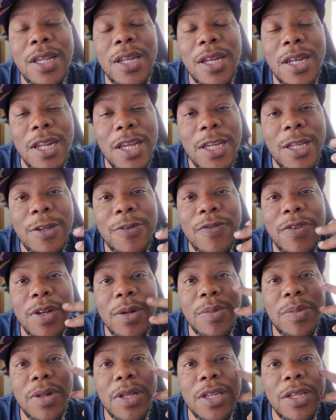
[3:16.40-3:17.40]
Now you
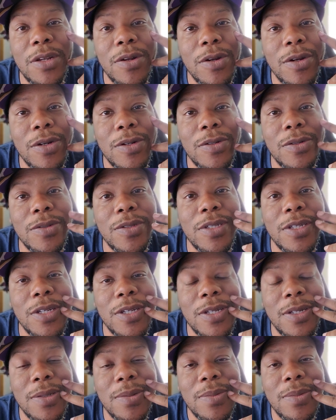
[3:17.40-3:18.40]
finna play your old
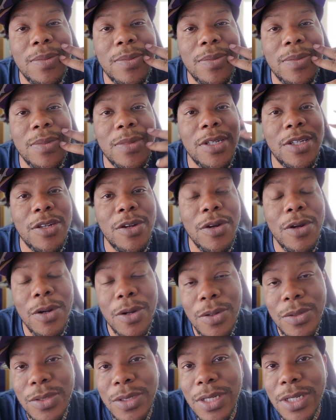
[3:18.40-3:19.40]
team. And your
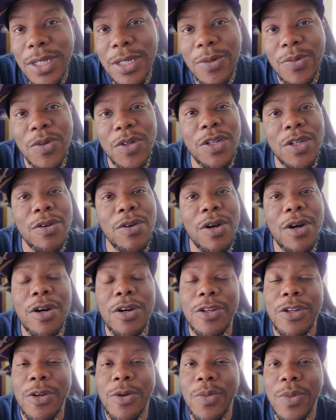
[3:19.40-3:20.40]
old team will know
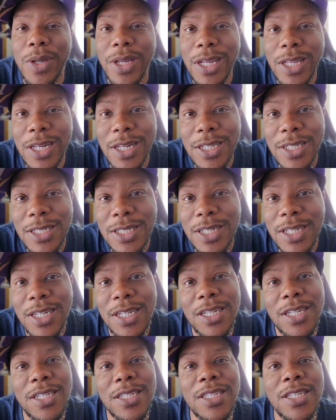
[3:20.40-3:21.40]
all your
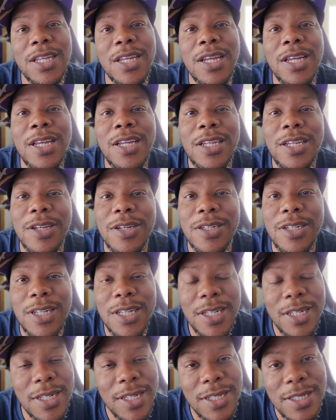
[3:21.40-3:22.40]
weaknesses, your
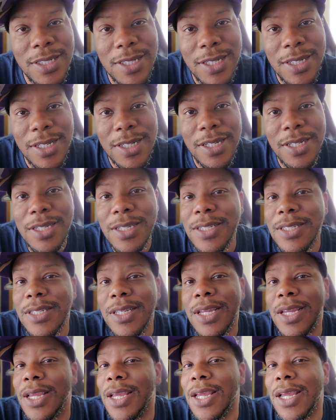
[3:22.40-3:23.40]
tendencies,
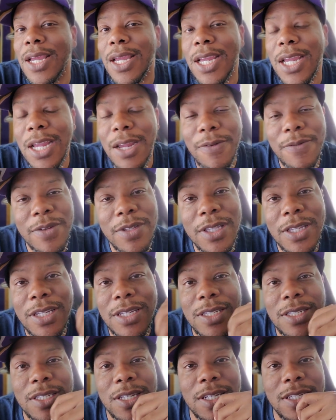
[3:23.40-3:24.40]

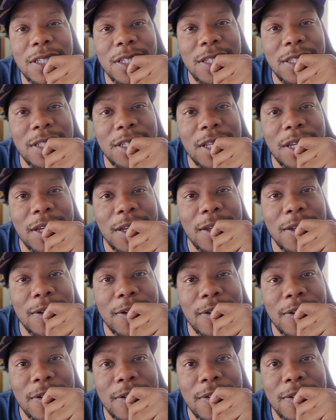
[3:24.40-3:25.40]
everything such as that.
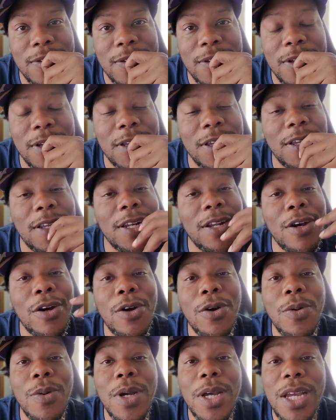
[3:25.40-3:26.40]
And
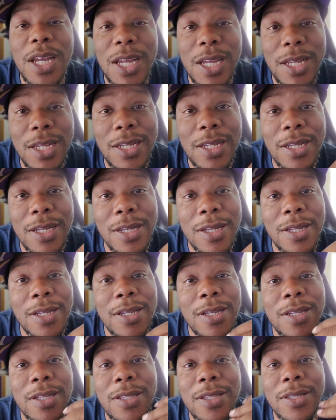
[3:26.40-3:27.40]
Oweh,
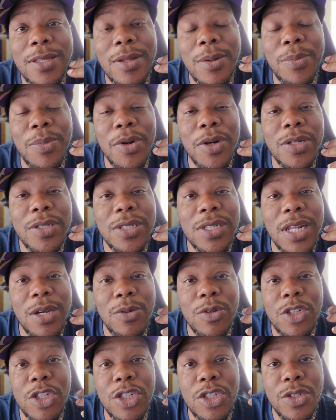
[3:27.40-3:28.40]
the person that
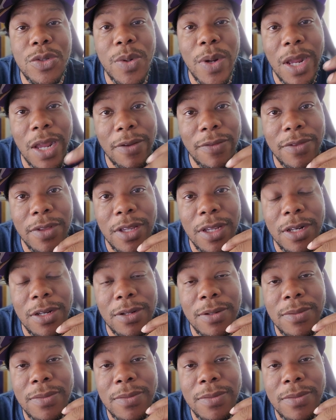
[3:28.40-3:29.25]
was drafted